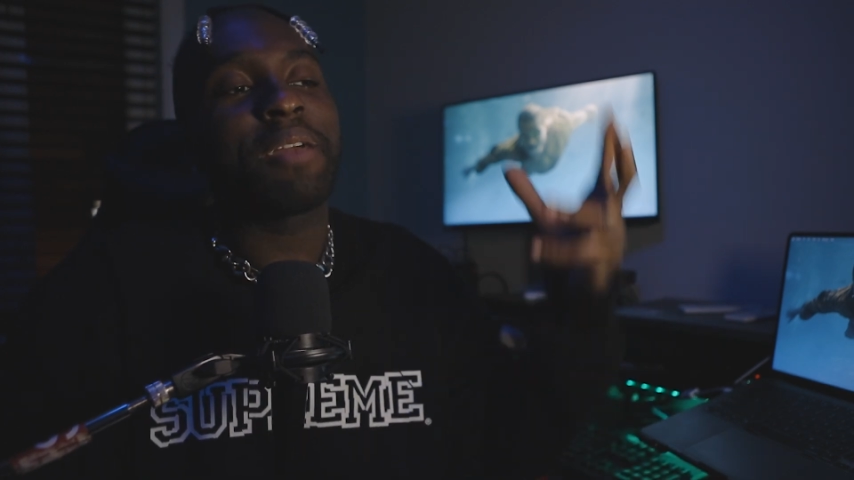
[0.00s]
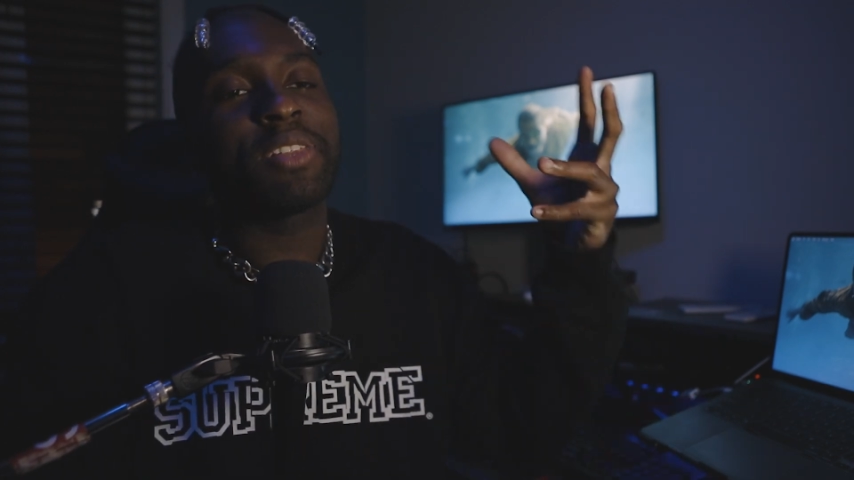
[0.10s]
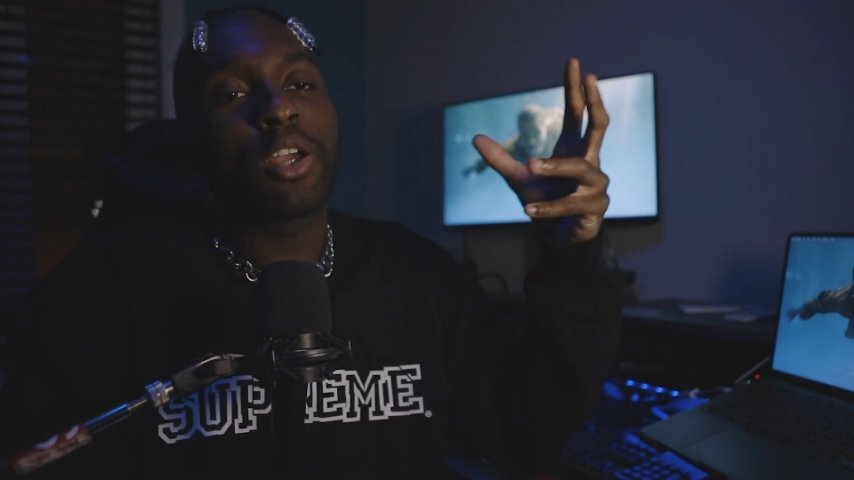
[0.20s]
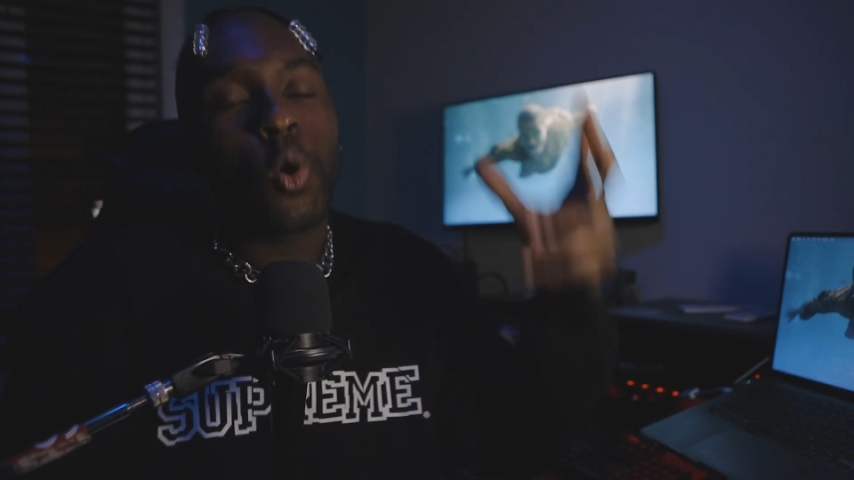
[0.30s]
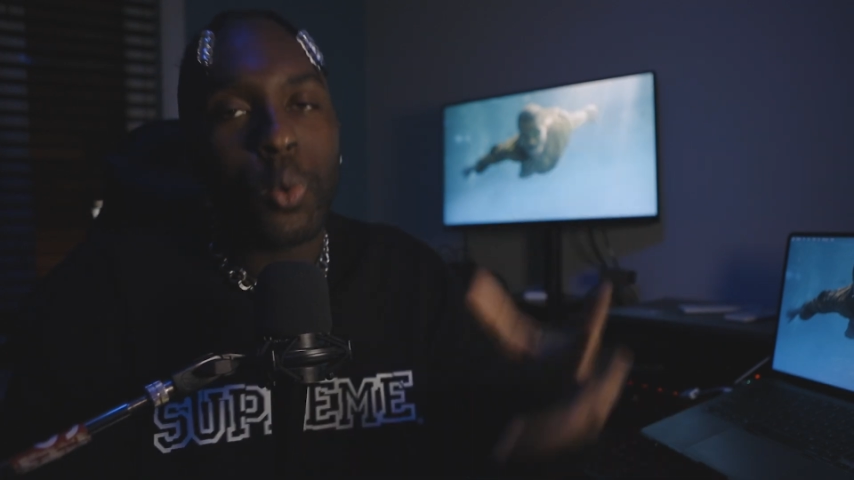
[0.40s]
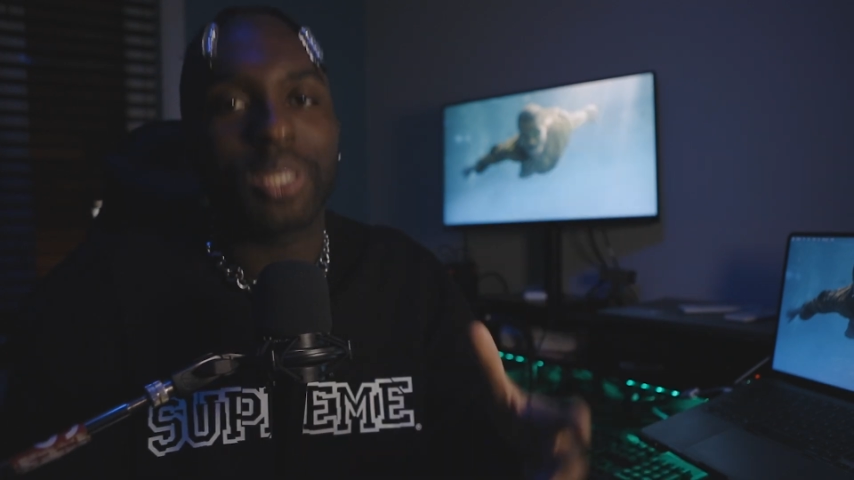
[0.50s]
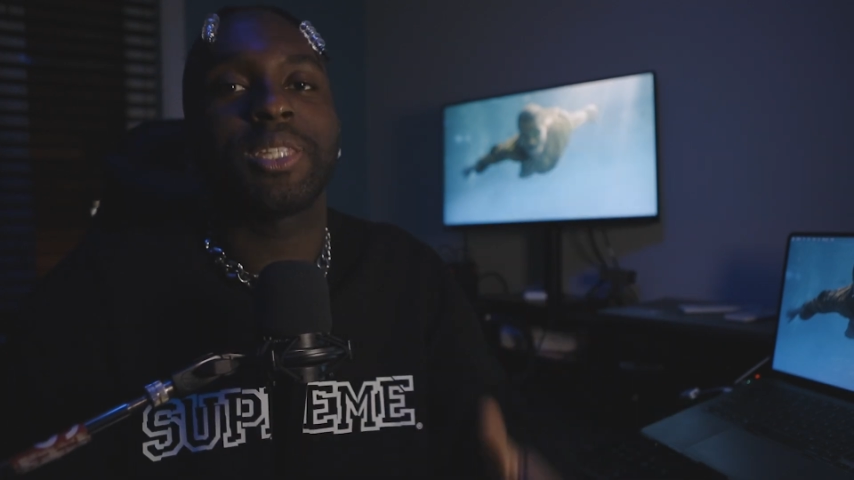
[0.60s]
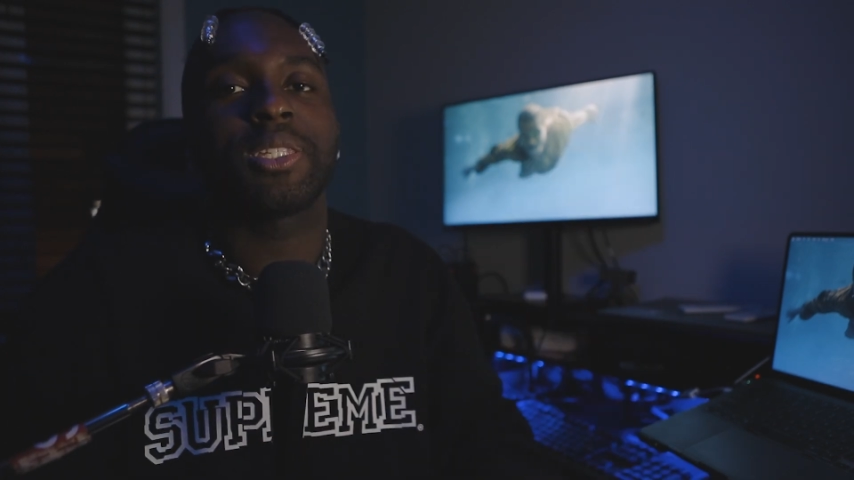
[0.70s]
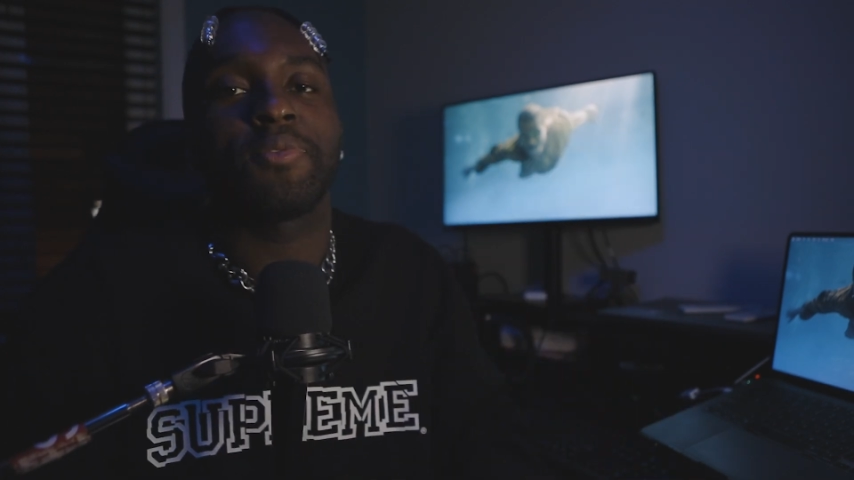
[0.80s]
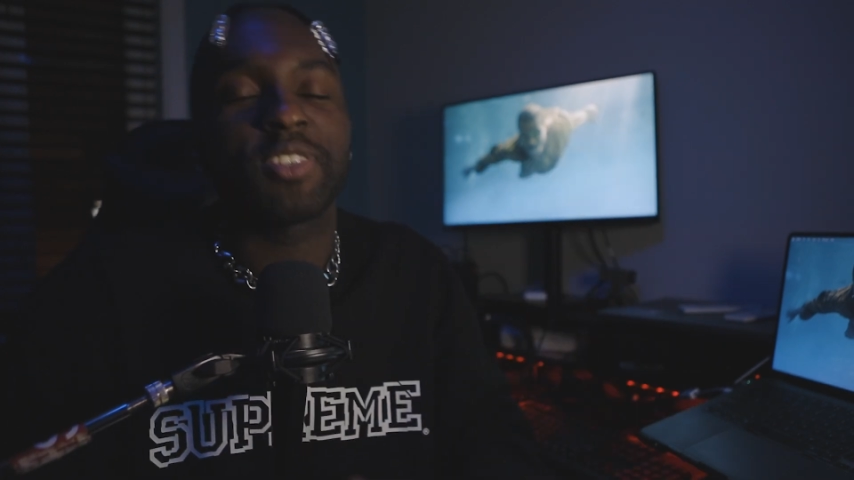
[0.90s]
everything
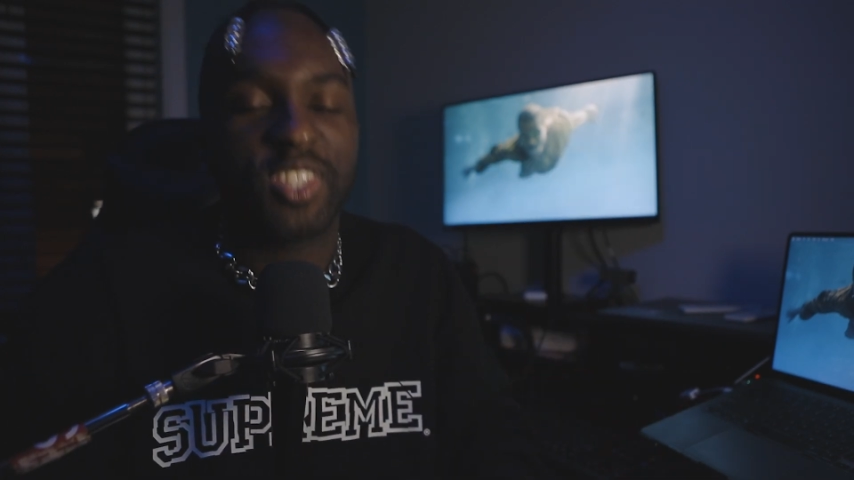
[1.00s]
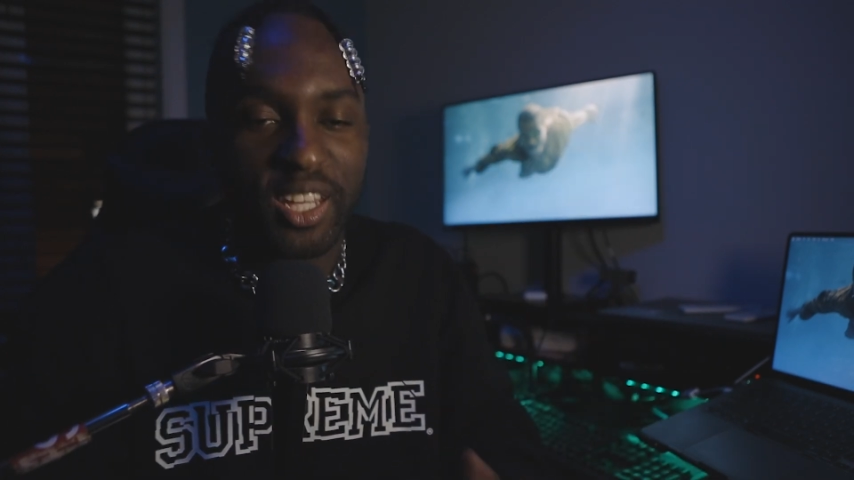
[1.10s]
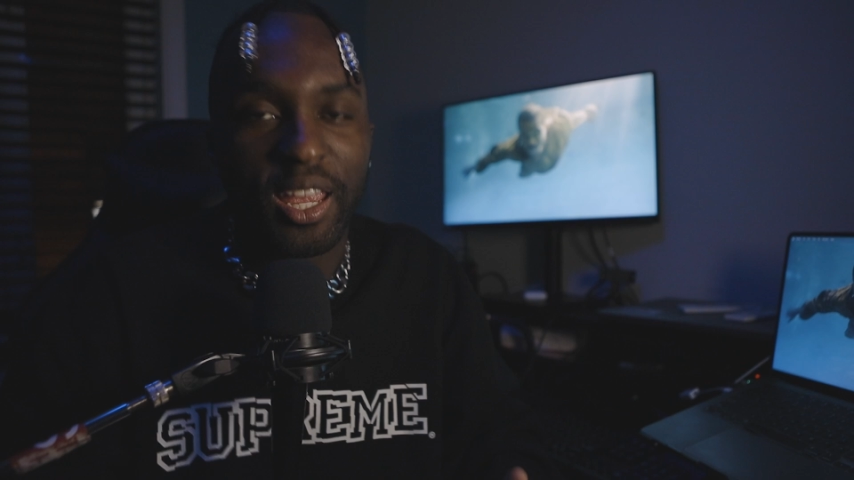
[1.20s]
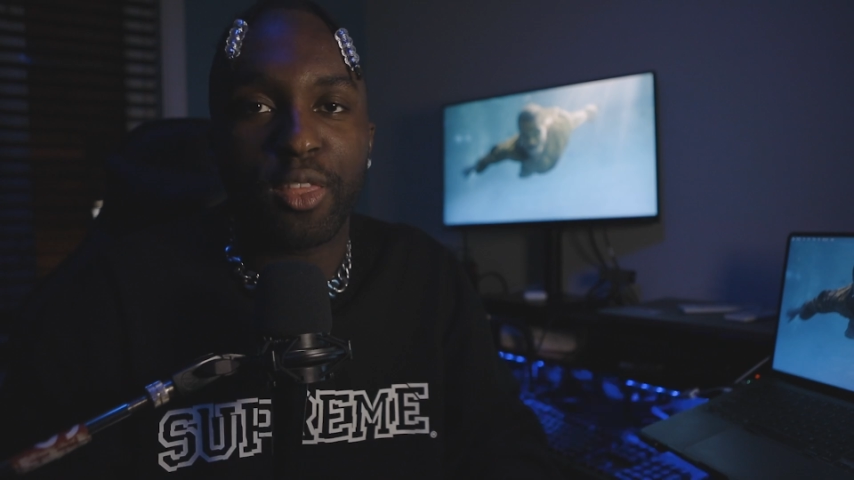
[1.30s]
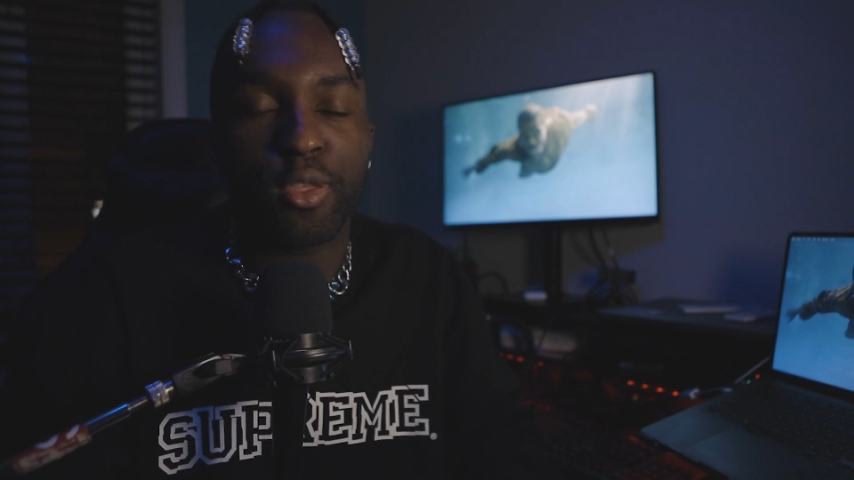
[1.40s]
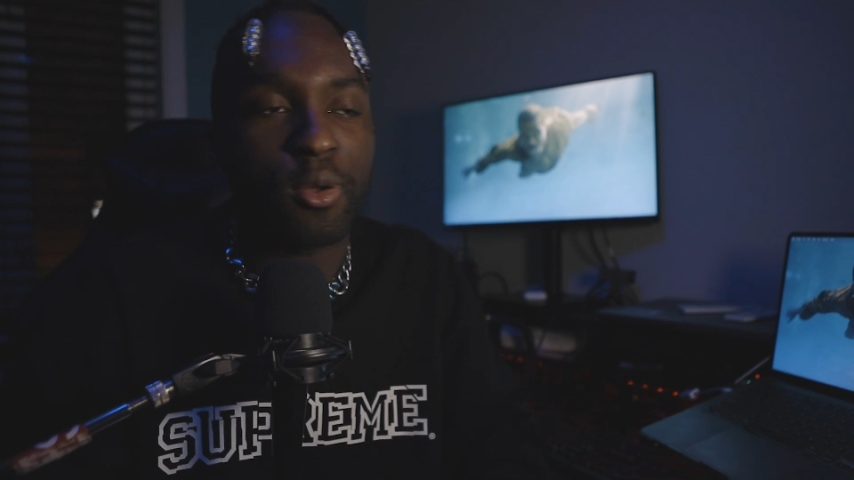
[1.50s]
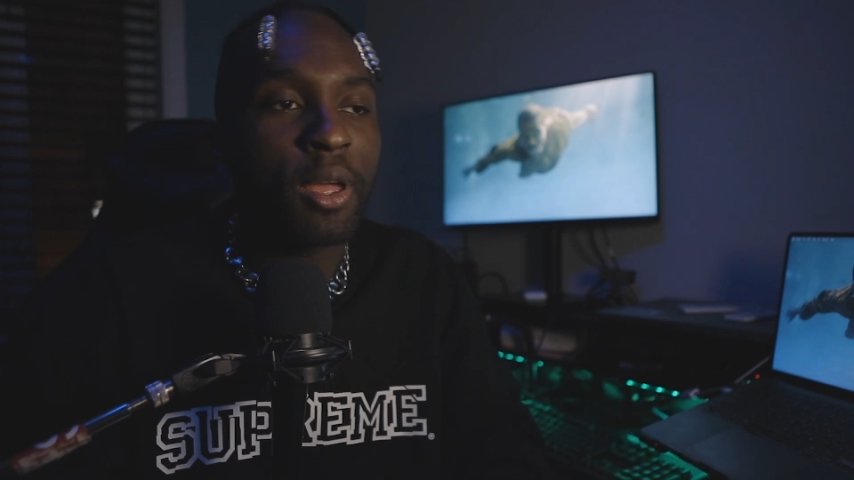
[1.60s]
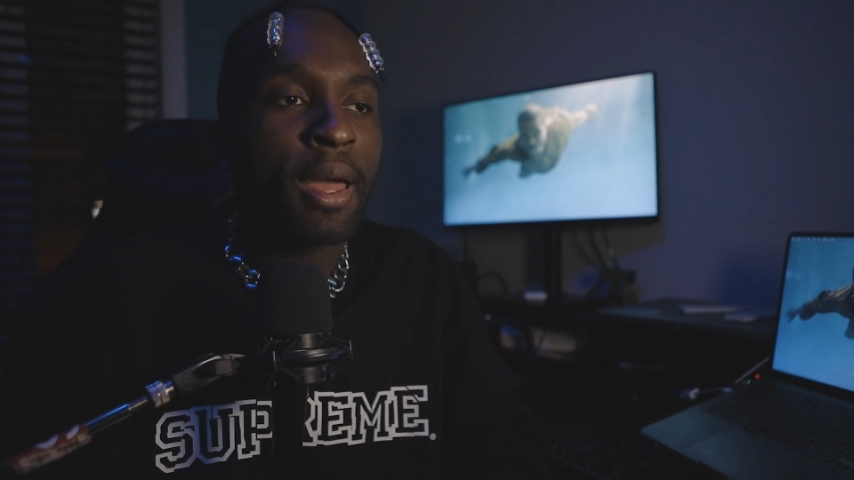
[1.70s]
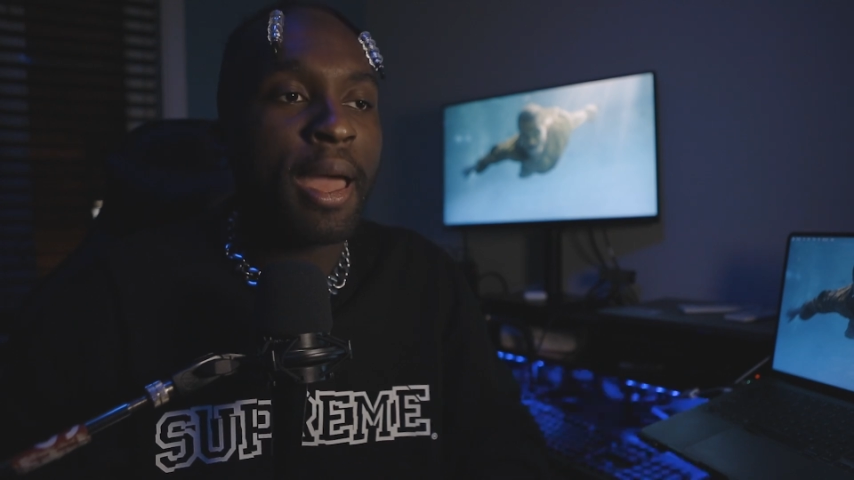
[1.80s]
cohesive together?